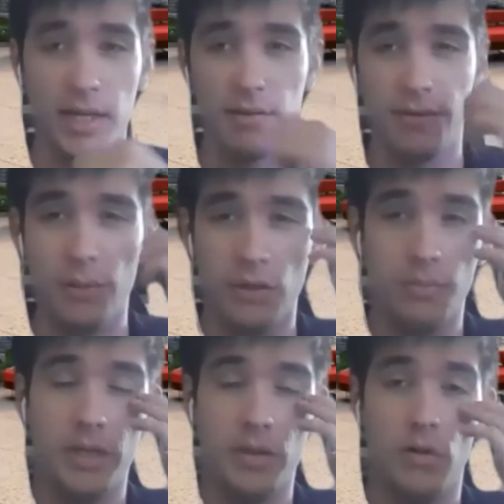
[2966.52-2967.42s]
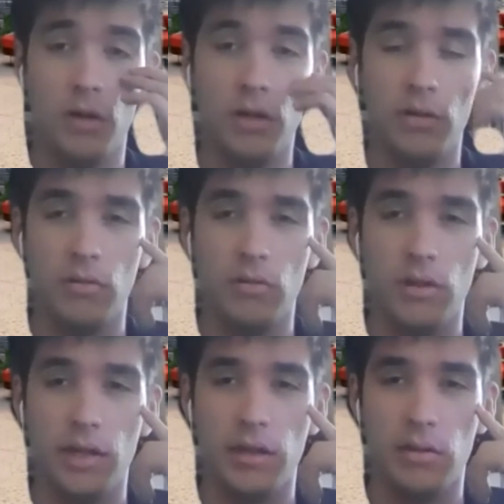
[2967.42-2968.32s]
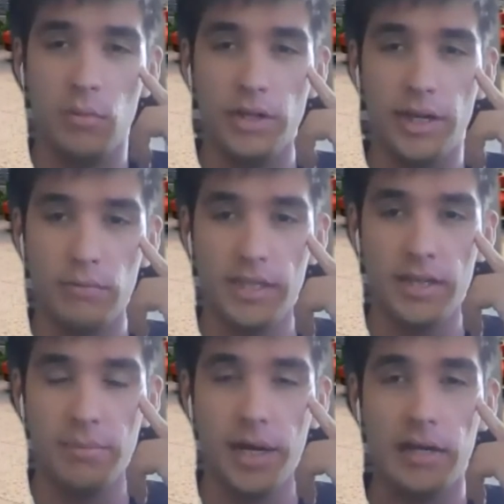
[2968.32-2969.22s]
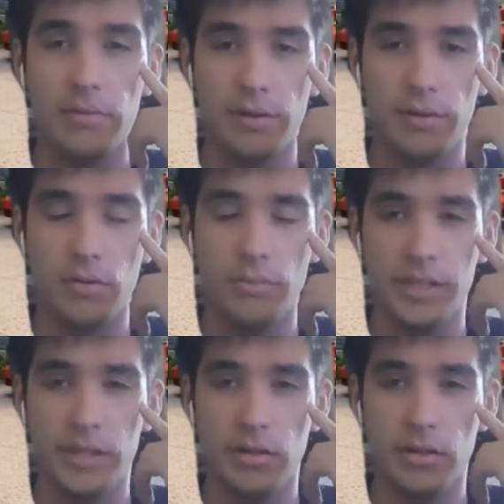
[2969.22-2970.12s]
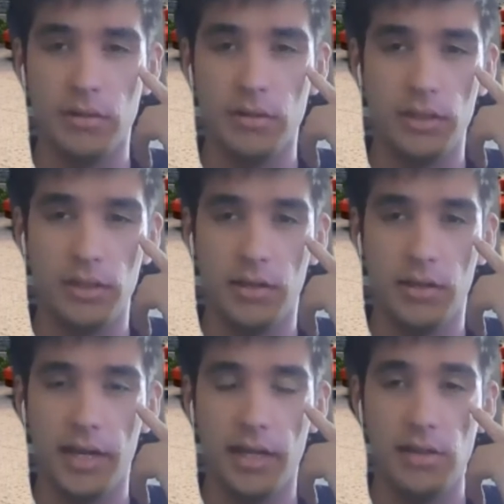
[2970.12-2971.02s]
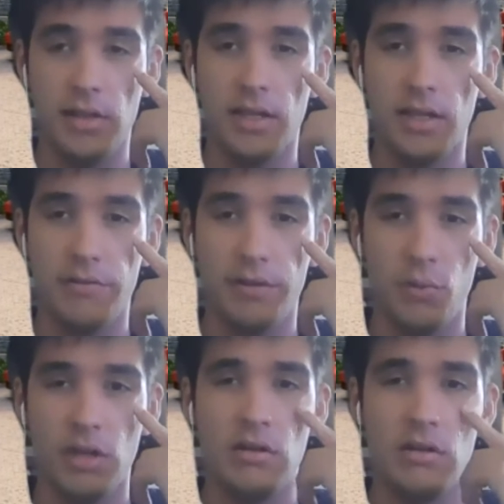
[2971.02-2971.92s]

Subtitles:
a v1 beta 1, then when I read it back with kubectl get, then I get a v1?